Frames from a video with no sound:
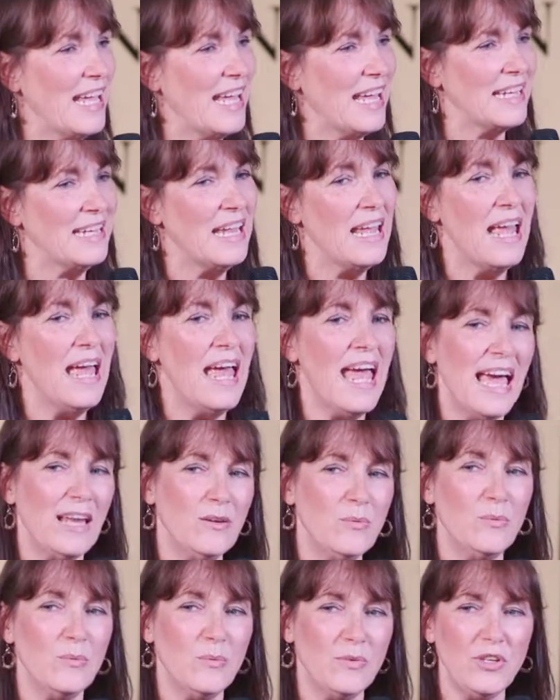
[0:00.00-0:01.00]
on ahead?
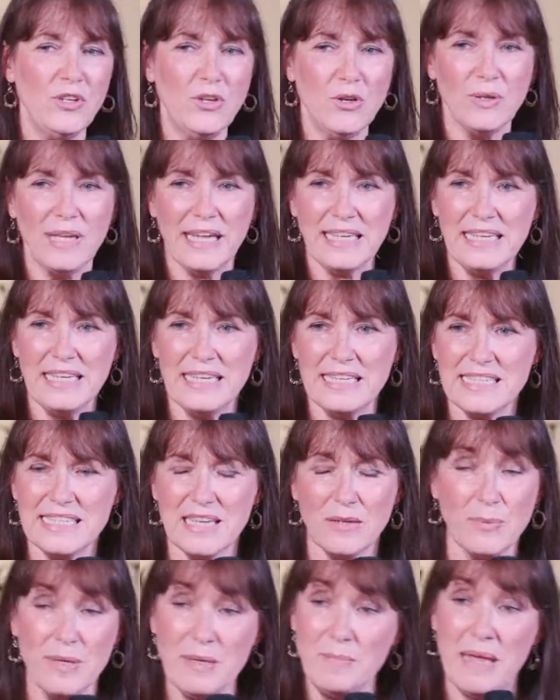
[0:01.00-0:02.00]
And, you know, like Iain
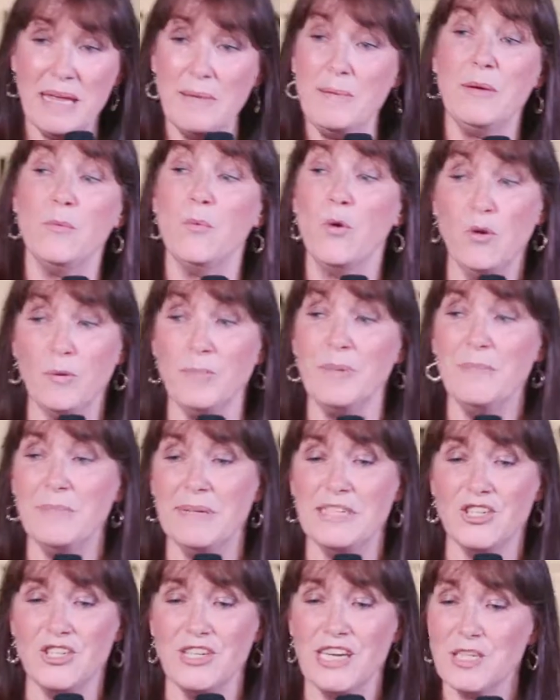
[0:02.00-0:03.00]
said, we maybe won't
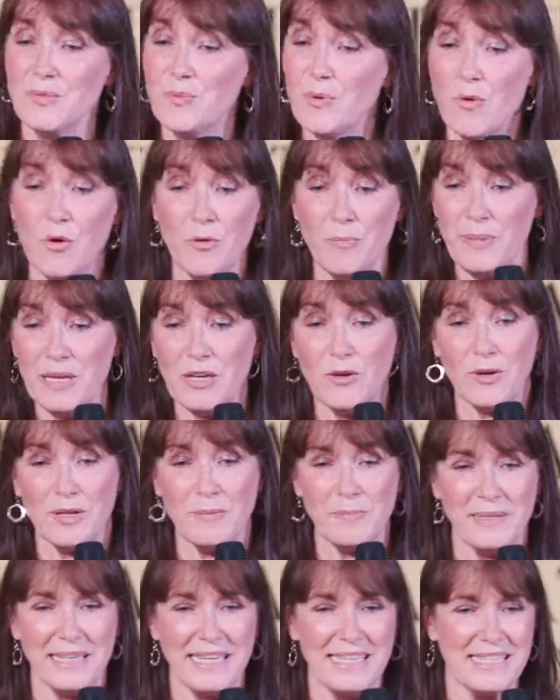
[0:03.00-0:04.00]
be missionaries, we won't be
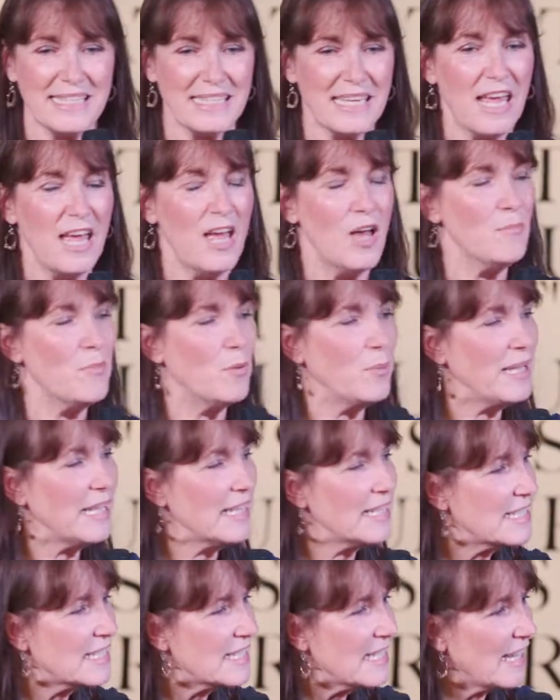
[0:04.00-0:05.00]
going places, but
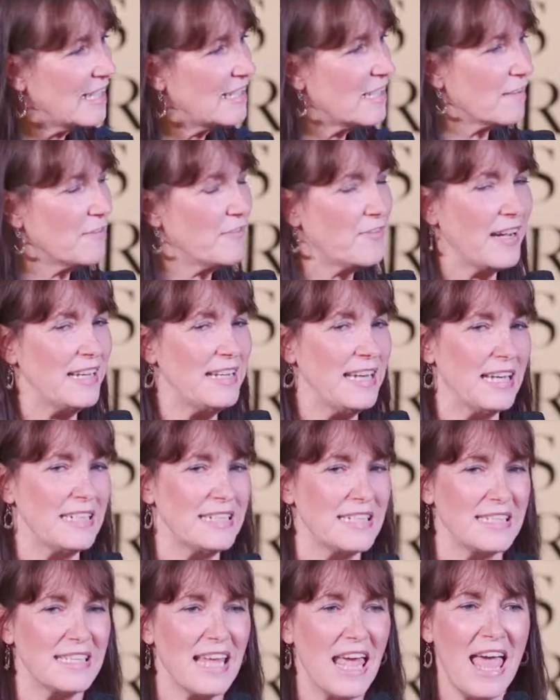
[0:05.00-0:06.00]
we can send our
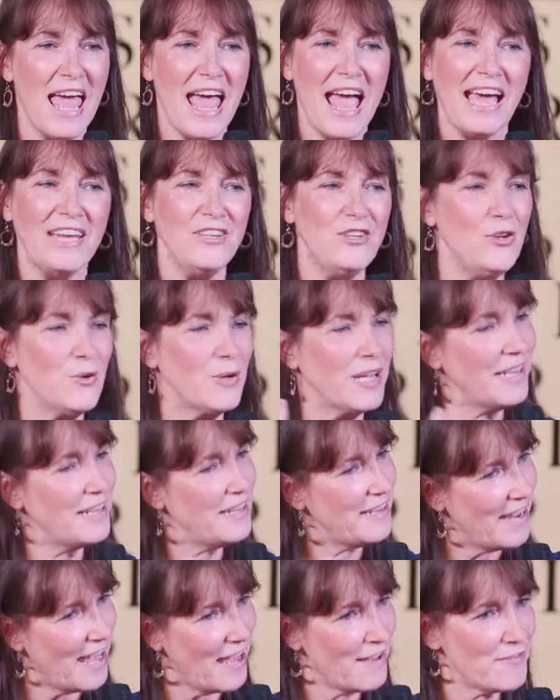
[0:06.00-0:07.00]
finances. And you
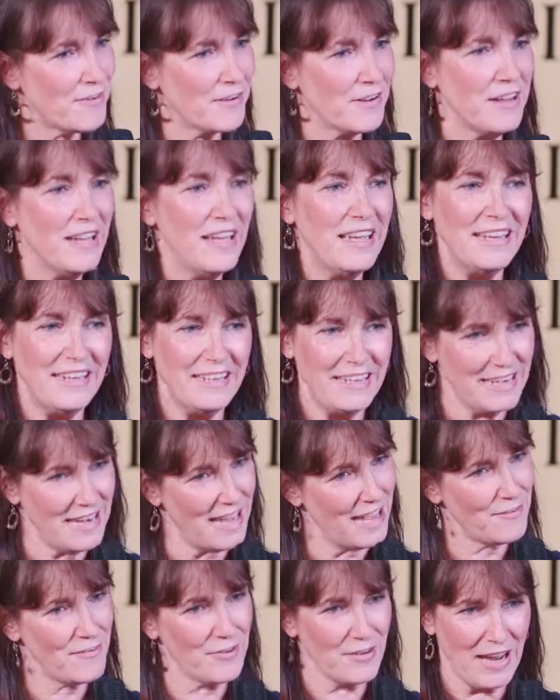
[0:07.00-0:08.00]
can never,
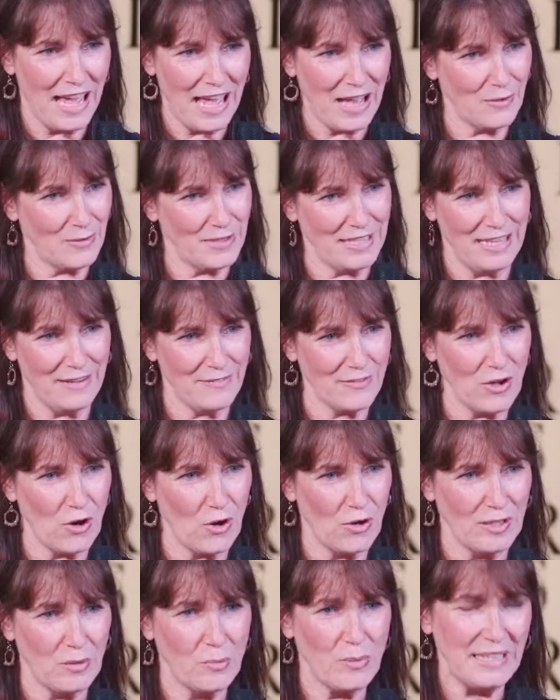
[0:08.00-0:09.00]
never outgive
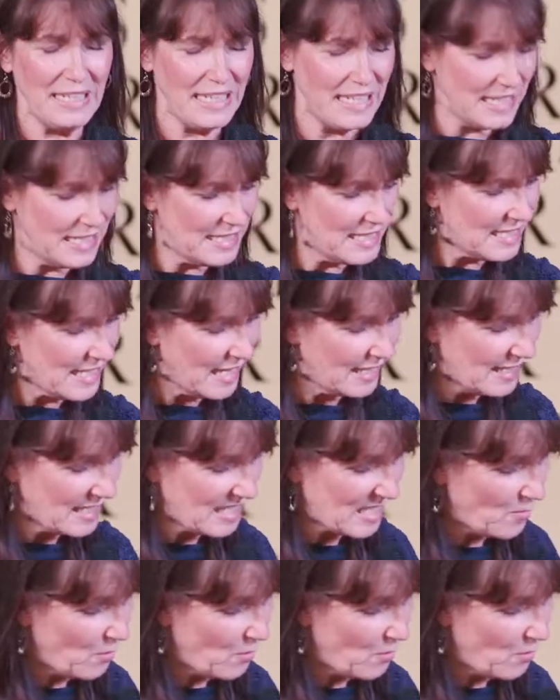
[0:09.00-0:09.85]
God. And what Iain said